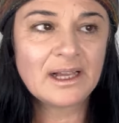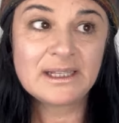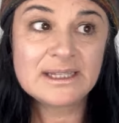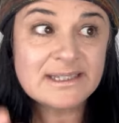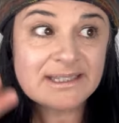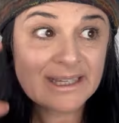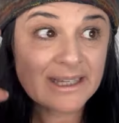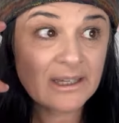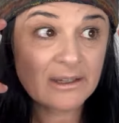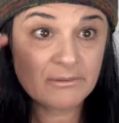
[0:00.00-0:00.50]

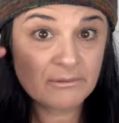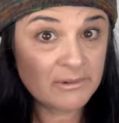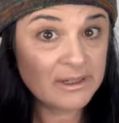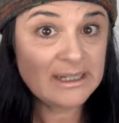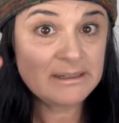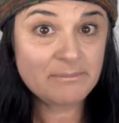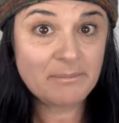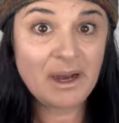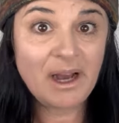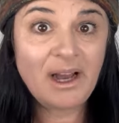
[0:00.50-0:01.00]
unless they can
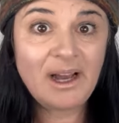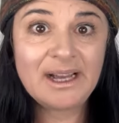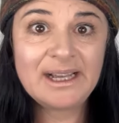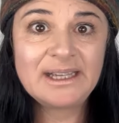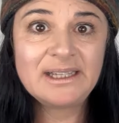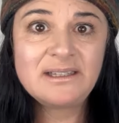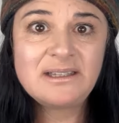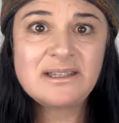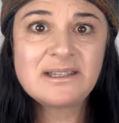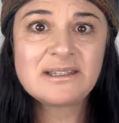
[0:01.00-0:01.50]
read
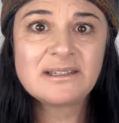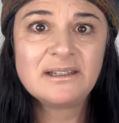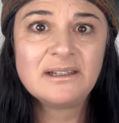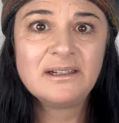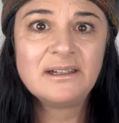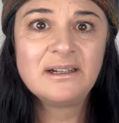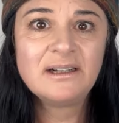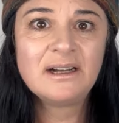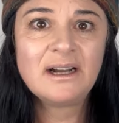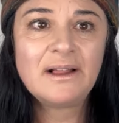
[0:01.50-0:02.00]
minds
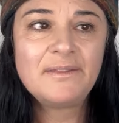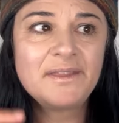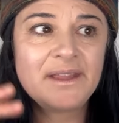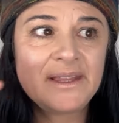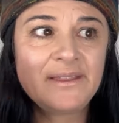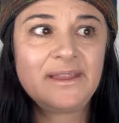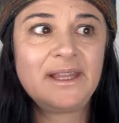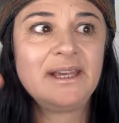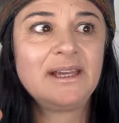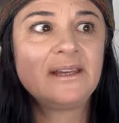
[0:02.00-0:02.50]
and
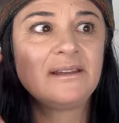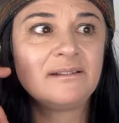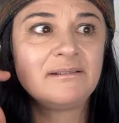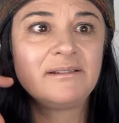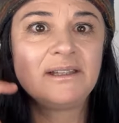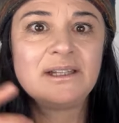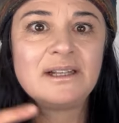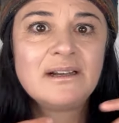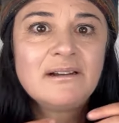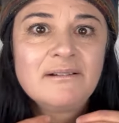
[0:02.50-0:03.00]
then they can,
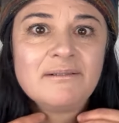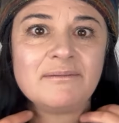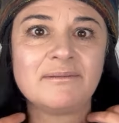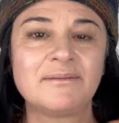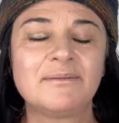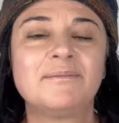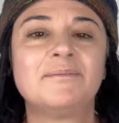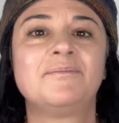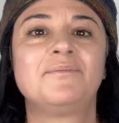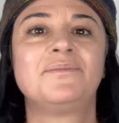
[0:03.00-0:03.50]
you know,
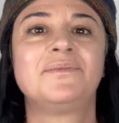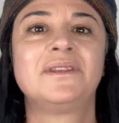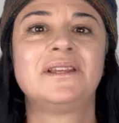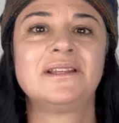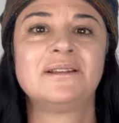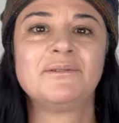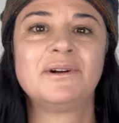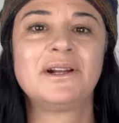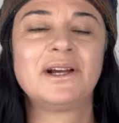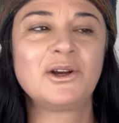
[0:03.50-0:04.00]

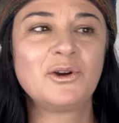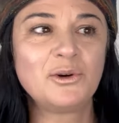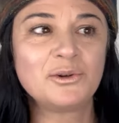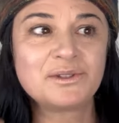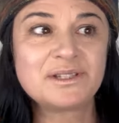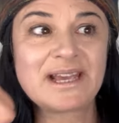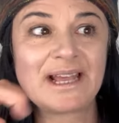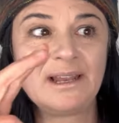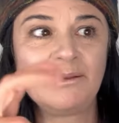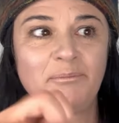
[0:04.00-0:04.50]
what I call
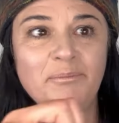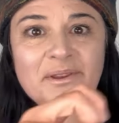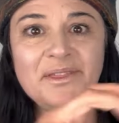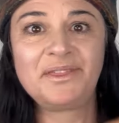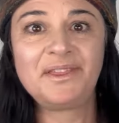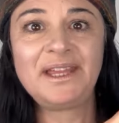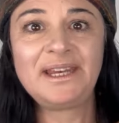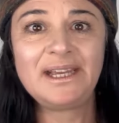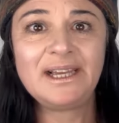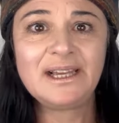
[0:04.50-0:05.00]

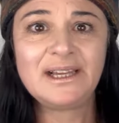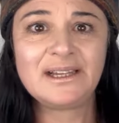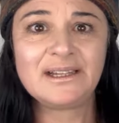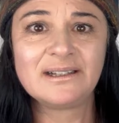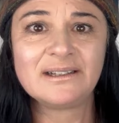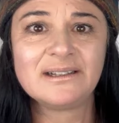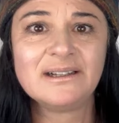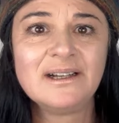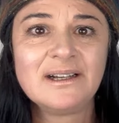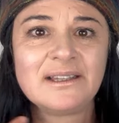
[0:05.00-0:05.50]
telepathetic,
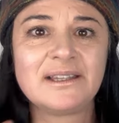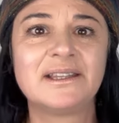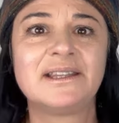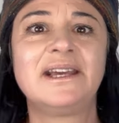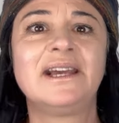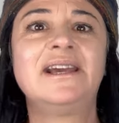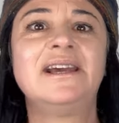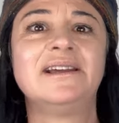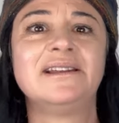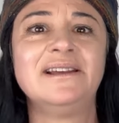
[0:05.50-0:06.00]
that
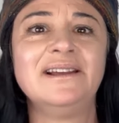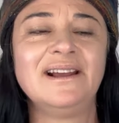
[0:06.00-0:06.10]
they can,